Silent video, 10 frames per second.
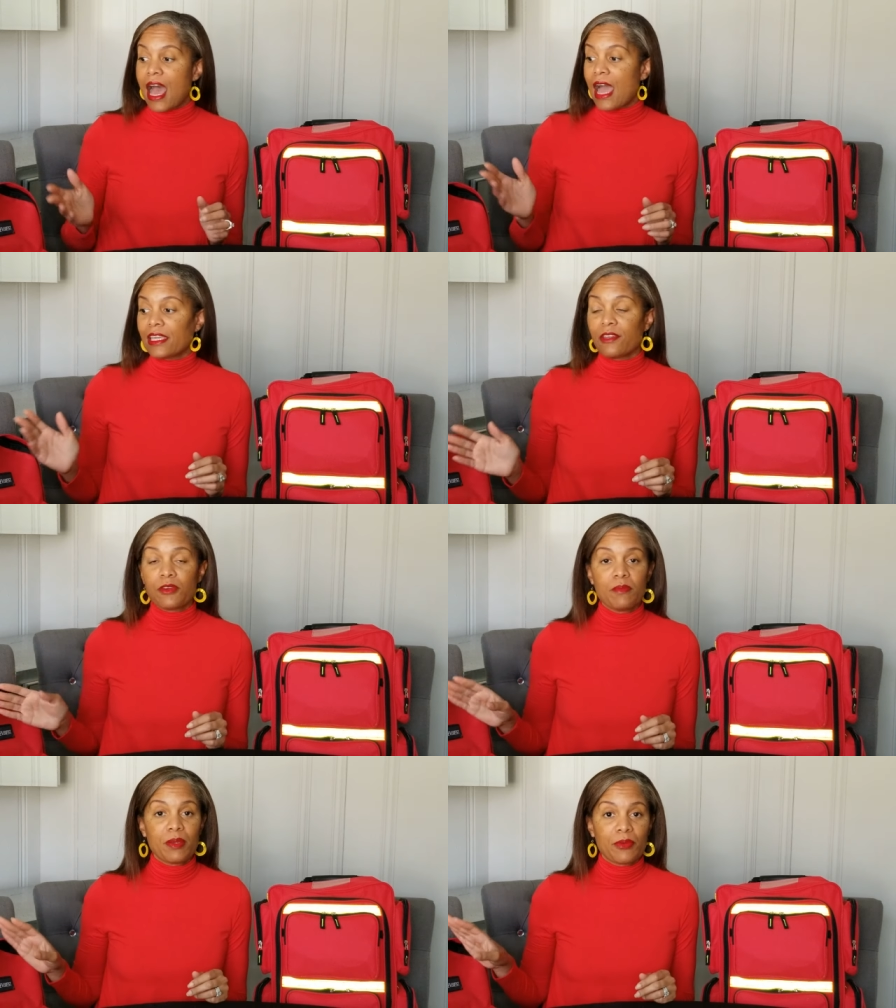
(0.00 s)
I can
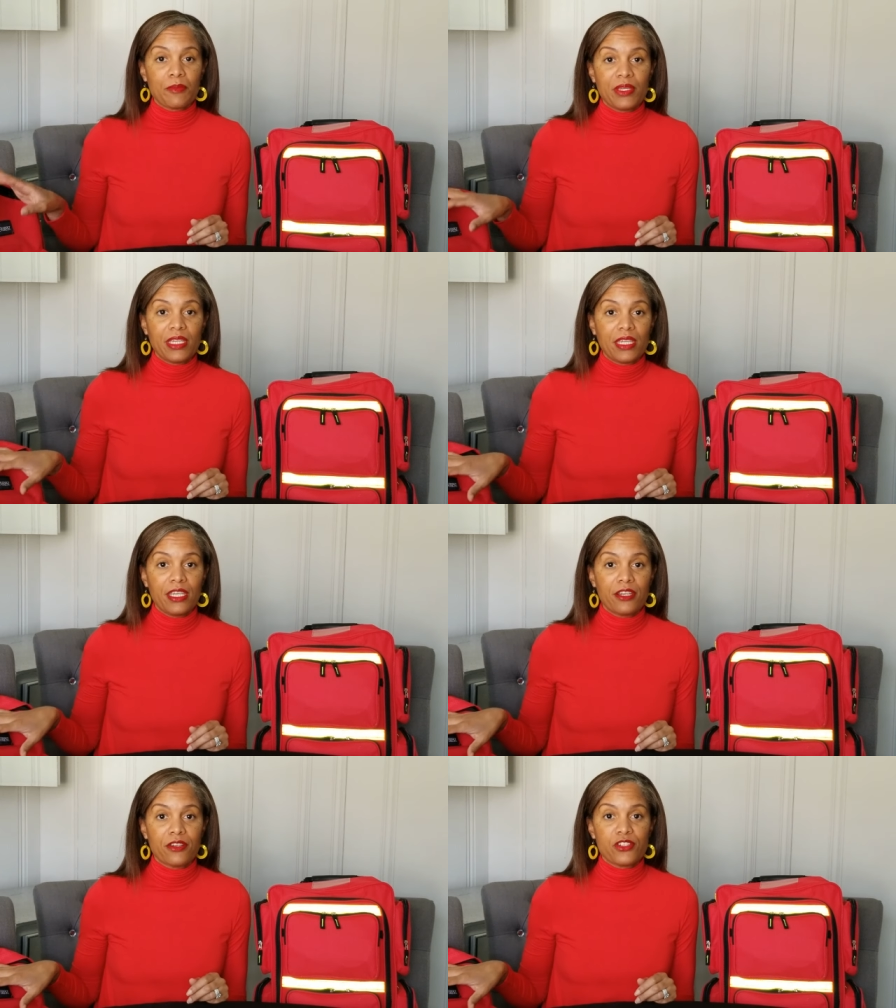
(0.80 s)
remember being
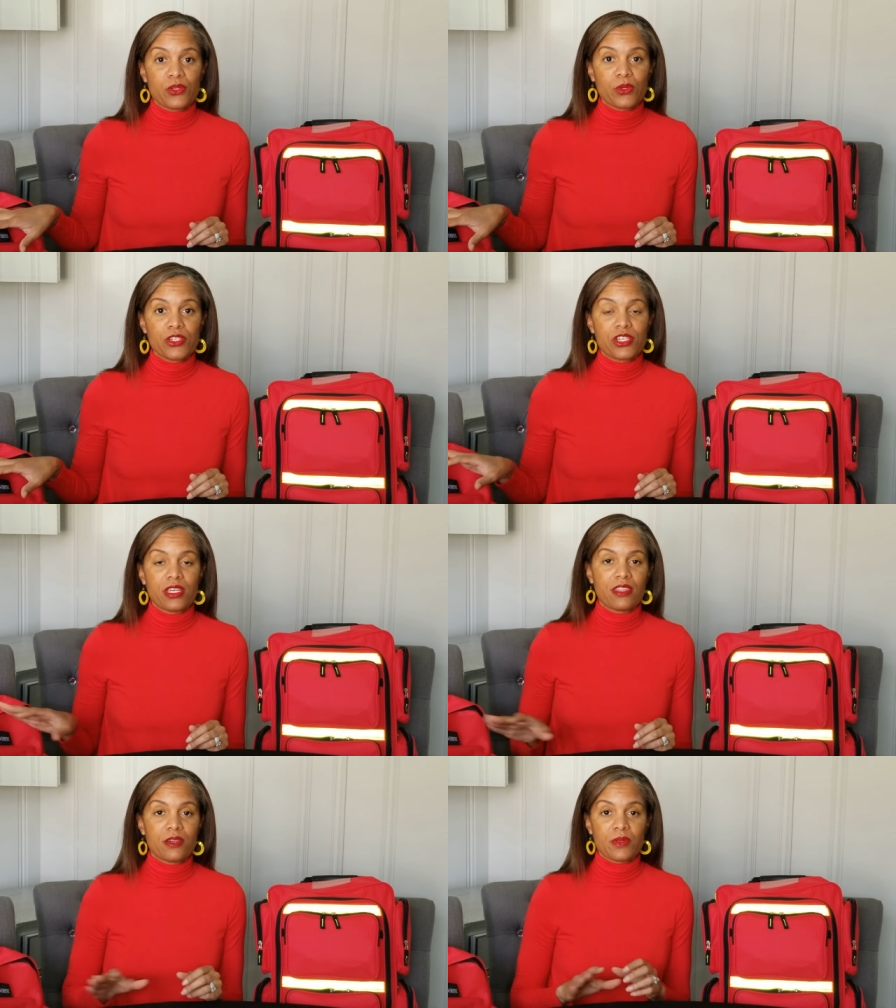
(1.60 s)
here in Georgia
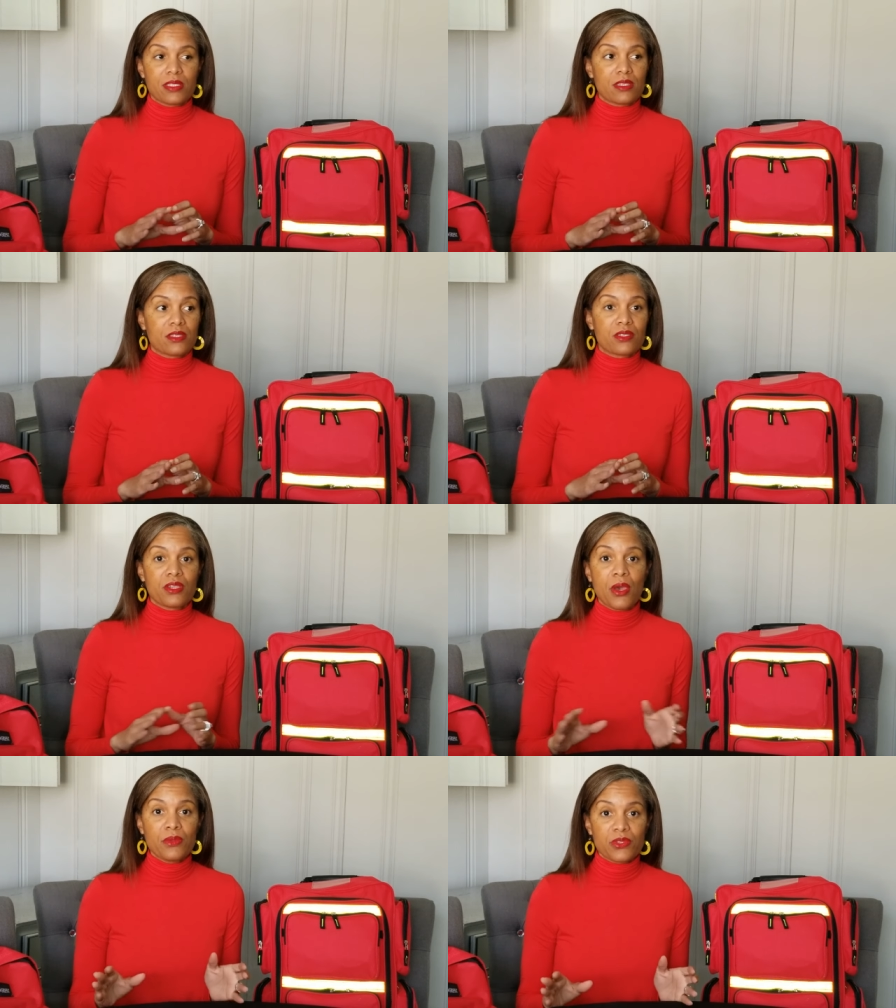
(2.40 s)
and there was a
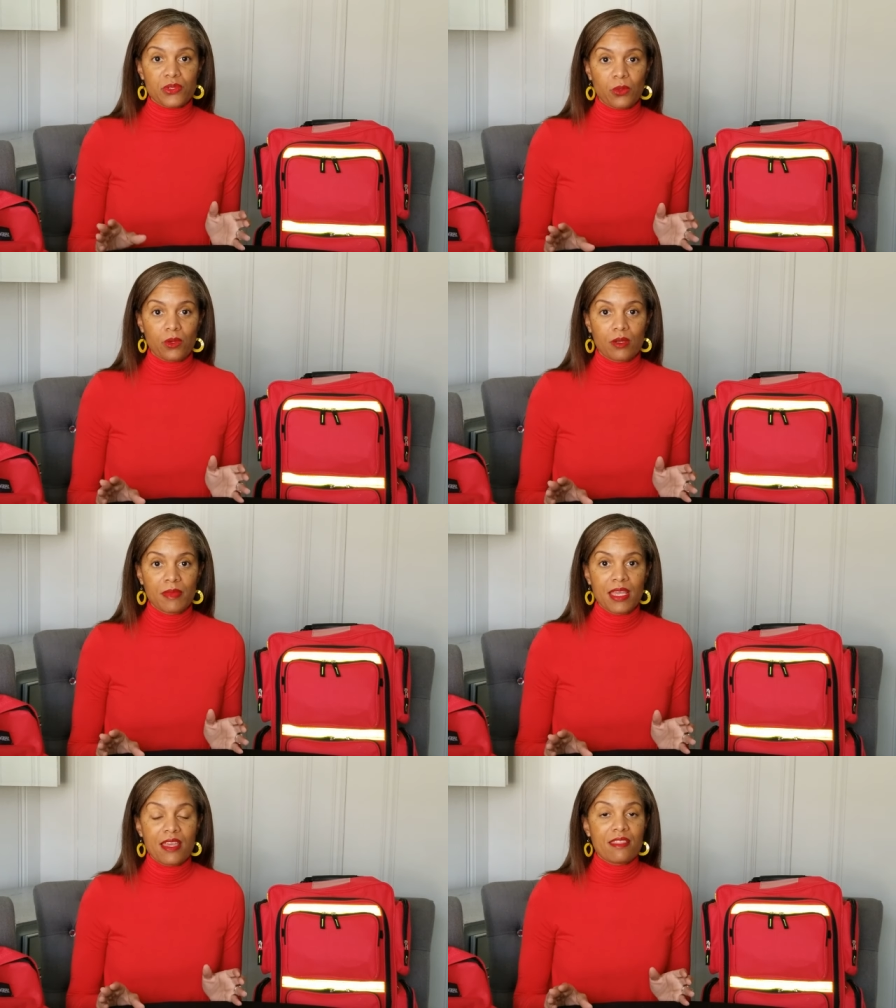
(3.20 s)
snowstorm
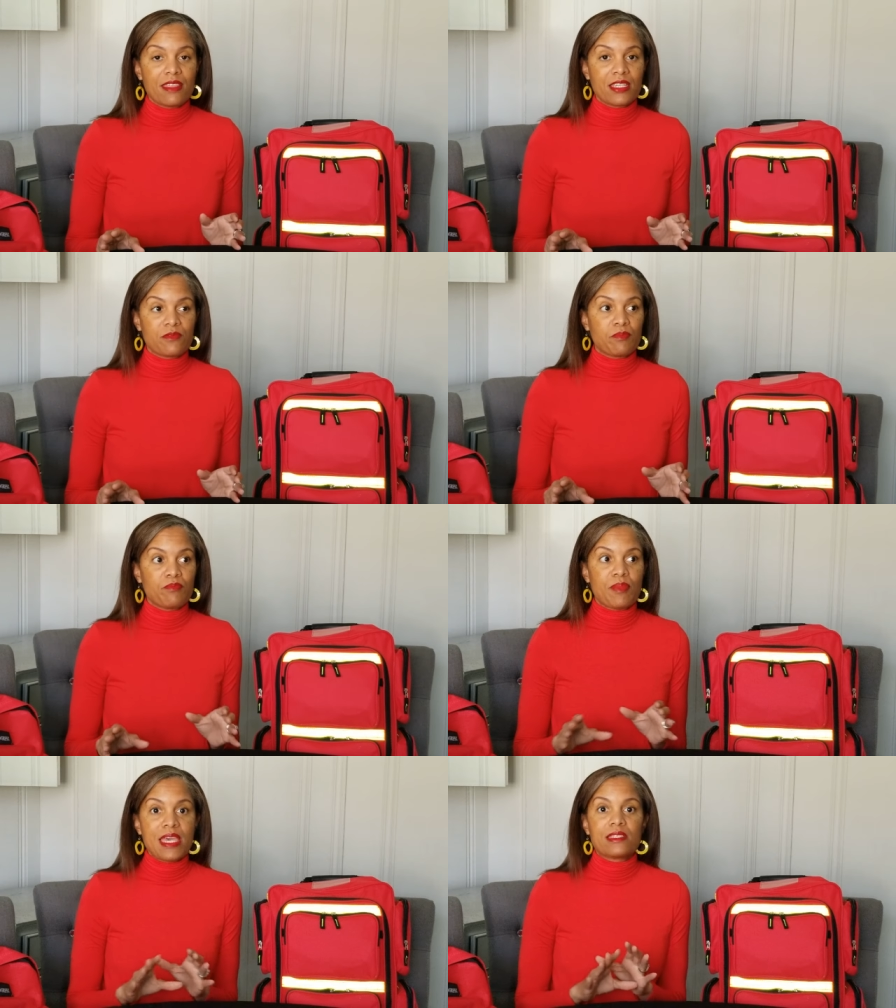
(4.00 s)
that
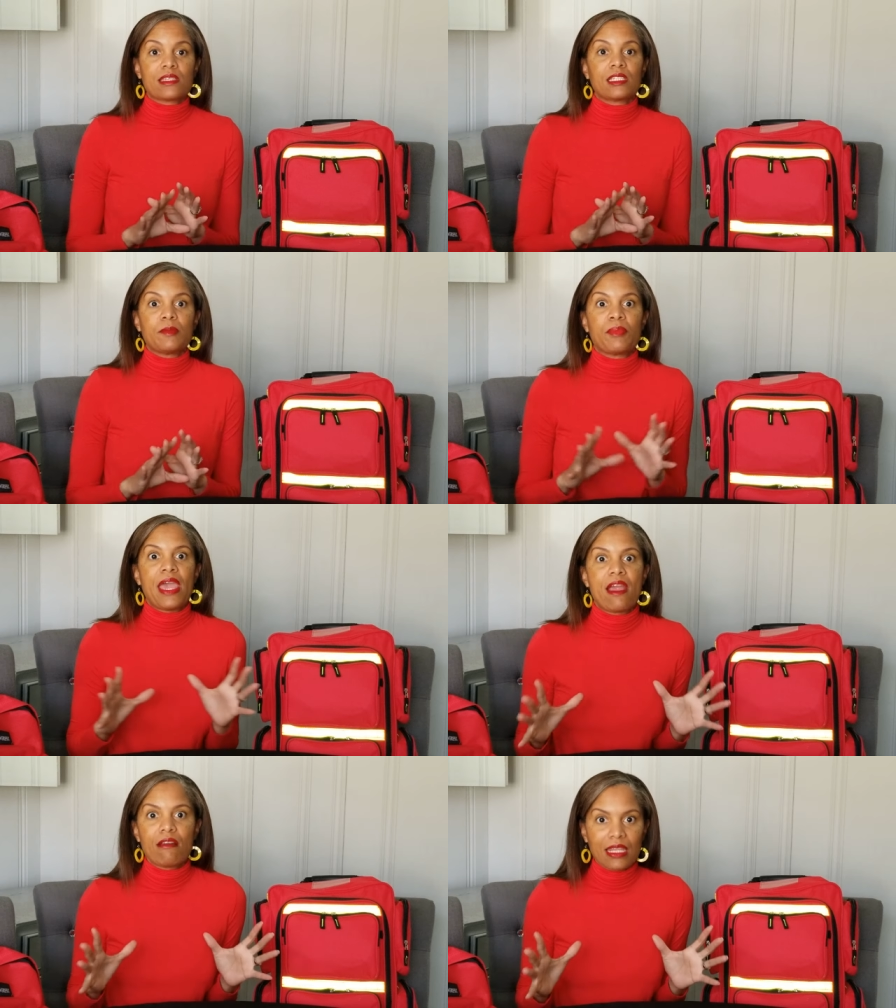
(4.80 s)
basically
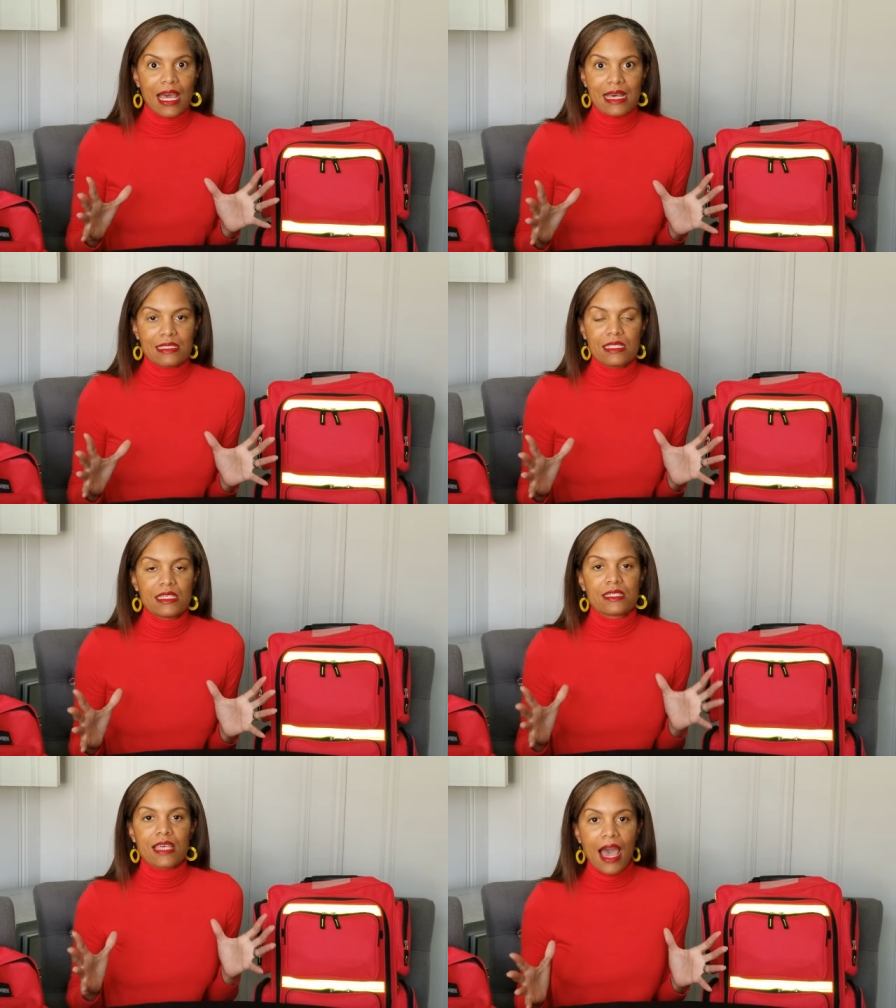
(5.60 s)
paralyzed the
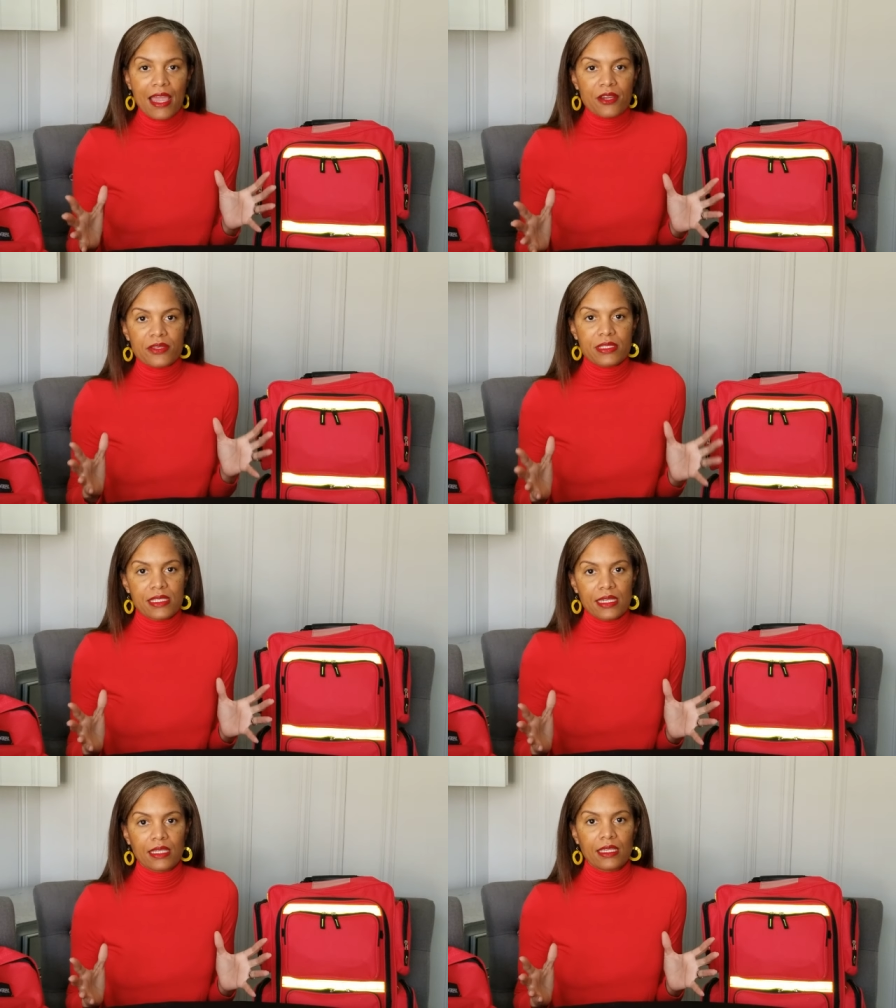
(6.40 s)
entire
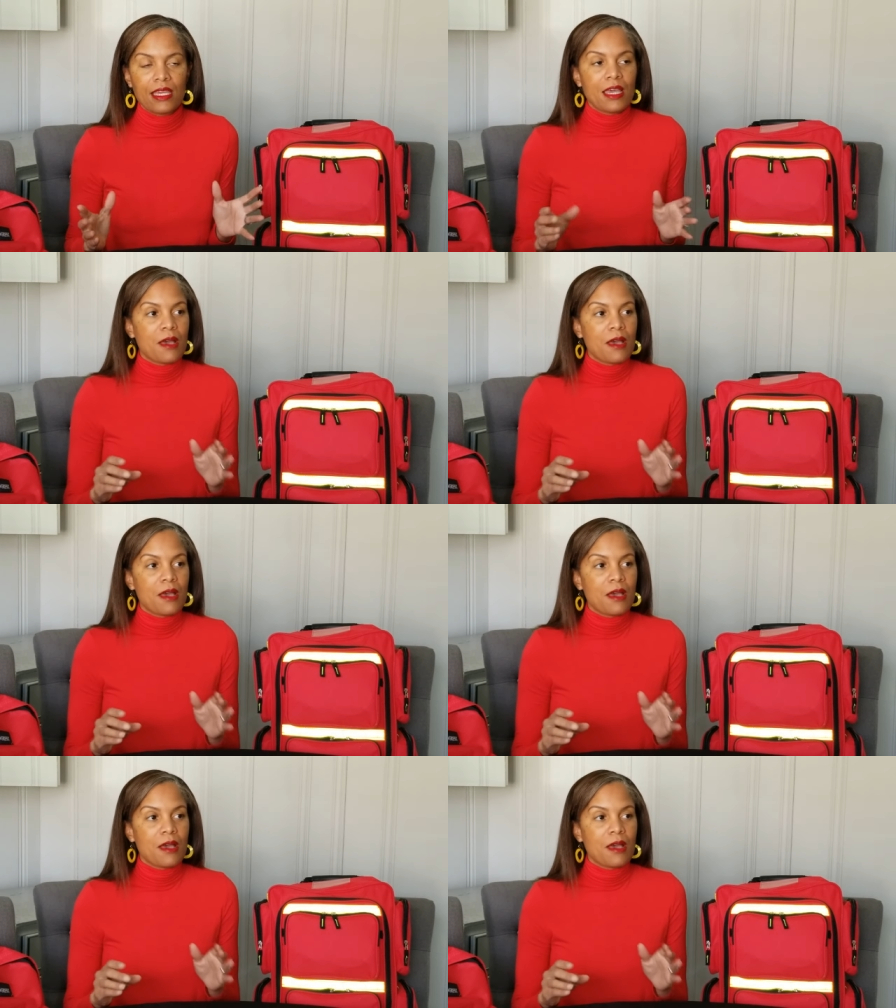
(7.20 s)
city.